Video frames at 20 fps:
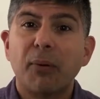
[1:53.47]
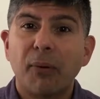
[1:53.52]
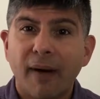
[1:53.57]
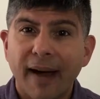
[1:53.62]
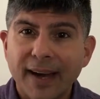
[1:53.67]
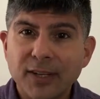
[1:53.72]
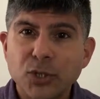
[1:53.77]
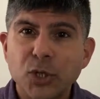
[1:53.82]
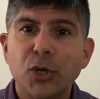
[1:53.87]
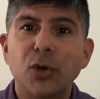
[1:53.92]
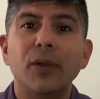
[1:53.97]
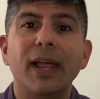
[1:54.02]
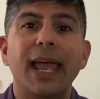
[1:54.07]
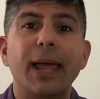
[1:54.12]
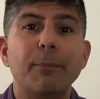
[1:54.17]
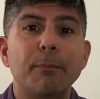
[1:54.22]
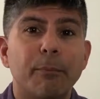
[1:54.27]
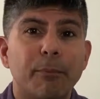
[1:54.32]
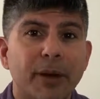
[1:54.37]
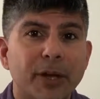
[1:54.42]
practical,
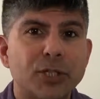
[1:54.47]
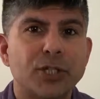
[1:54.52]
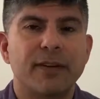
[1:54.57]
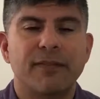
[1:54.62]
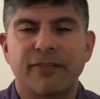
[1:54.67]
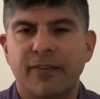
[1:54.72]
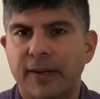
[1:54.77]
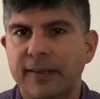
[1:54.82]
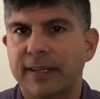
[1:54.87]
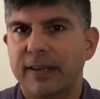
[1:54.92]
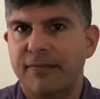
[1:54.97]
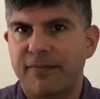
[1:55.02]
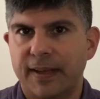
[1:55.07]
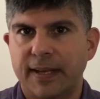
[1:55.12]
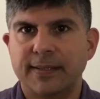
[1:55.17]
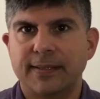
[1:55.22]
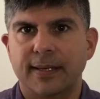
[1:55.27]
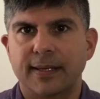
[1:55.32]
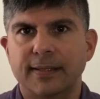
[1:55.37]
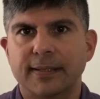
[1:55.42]
and budget-friendly
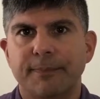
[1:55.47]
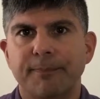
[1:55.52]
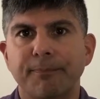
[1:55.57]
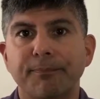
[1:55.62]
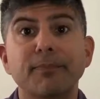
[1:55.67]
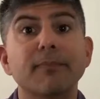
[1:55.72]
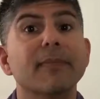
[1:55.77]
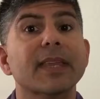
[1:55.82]
fixes.